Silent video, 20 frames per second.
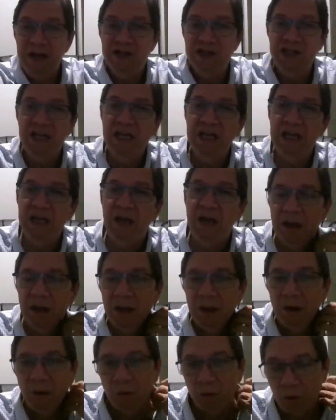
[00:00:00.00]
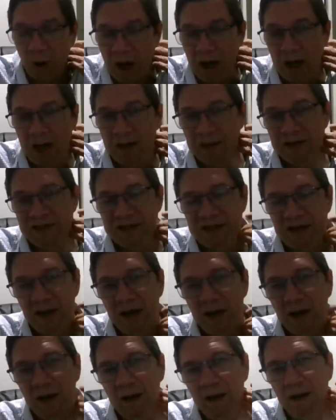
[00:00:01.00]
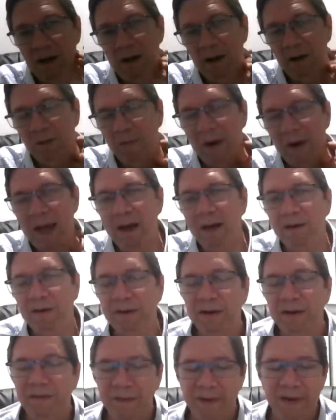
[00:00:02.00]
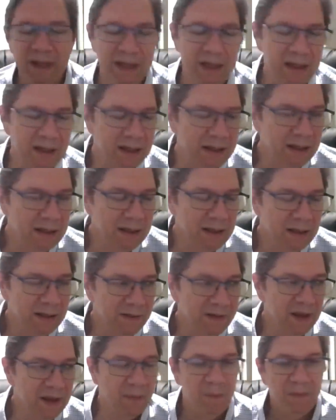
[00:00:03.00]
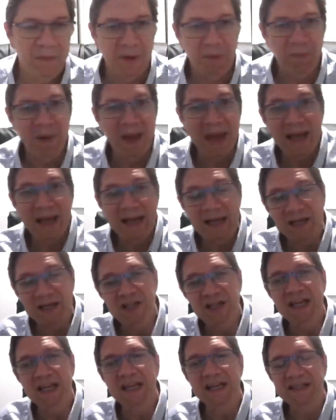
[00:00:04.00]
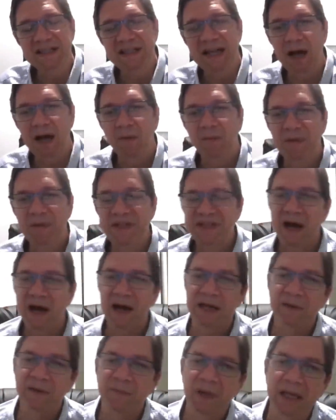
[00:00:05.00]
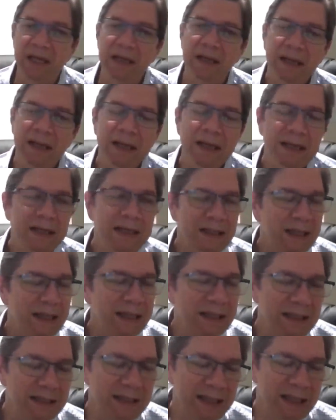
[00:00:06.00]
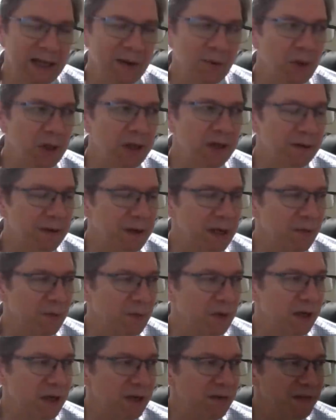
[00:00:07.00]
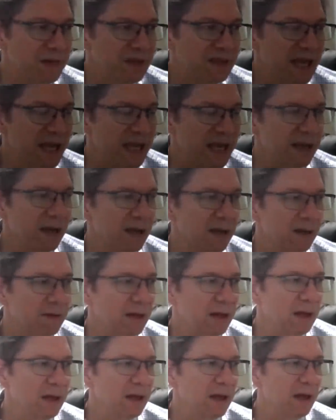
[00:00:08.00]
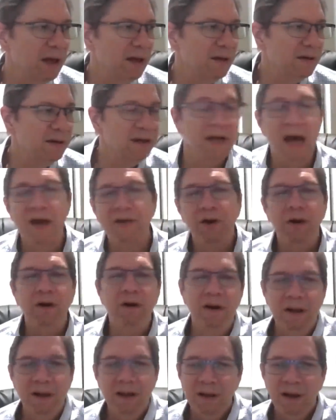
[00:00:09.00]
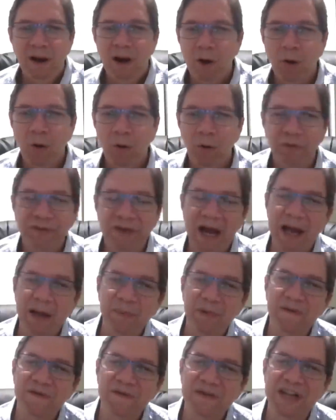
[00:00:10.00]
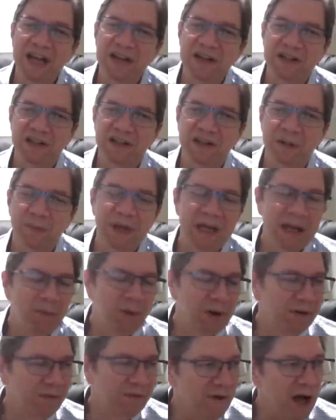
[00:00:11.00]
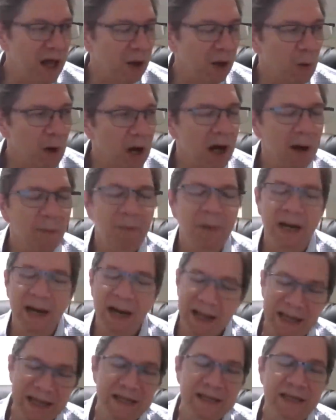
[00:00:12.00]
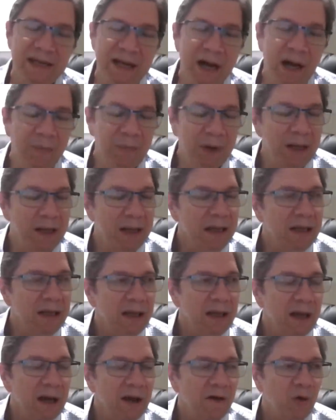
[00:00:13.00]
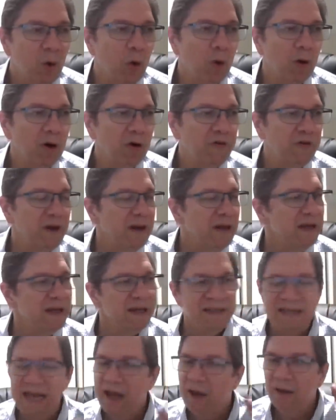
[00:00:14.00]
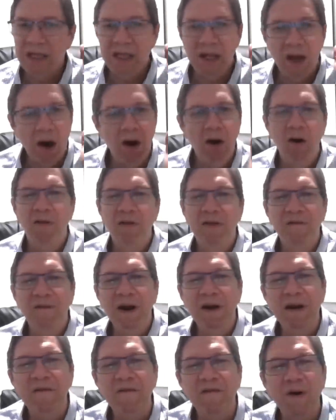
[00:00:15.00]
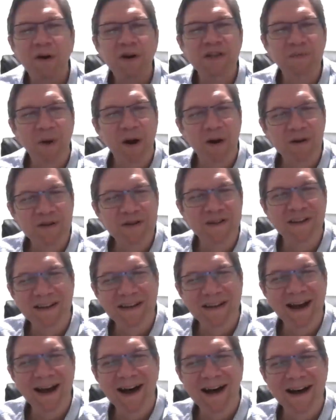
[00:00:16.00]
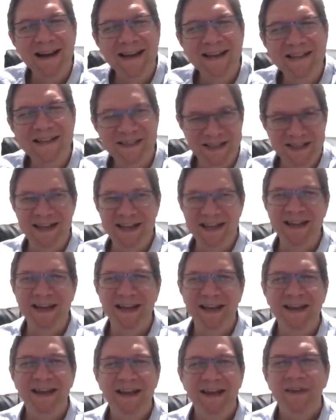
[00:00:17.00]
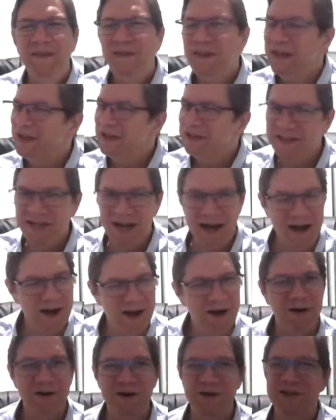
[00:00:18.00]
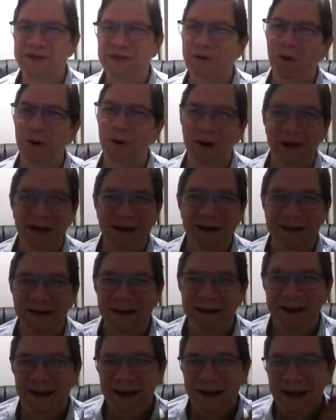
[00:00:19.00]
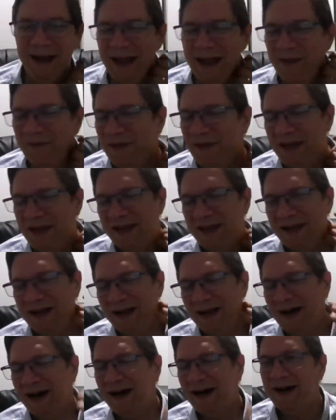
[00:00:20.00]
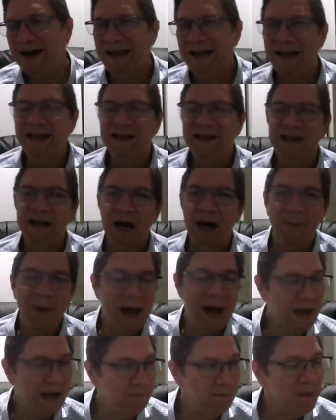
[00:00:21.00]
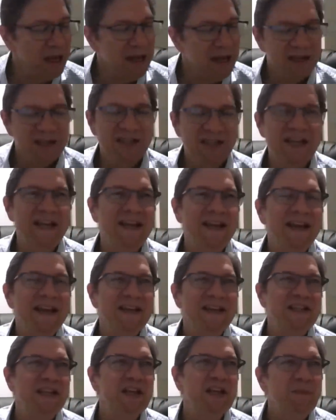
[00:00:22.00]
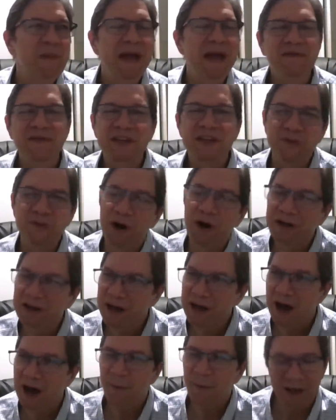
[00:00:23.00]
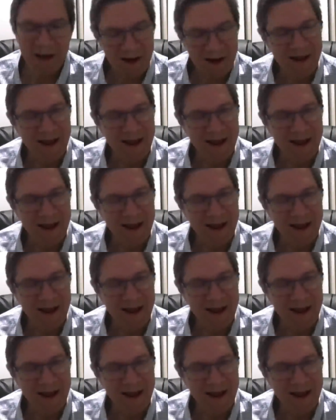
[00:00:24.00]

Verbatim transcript: and she runs uh, around the, the, the bed and she gets down beside me and it would it would take a, a, another whole type of section to be able to follow up. But I ended up, of course, telling her the very first person I see the entire story, and then I ended up I she she had made this one comment.